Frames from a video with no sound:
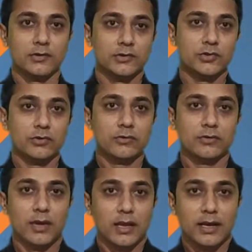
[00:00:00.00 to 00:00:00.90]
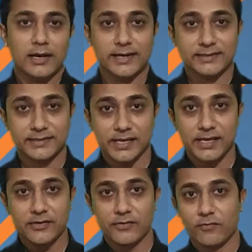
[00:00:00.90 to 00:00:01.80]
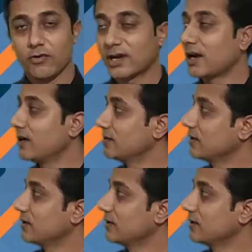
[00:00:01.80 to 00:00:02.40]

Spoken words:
So let's see what are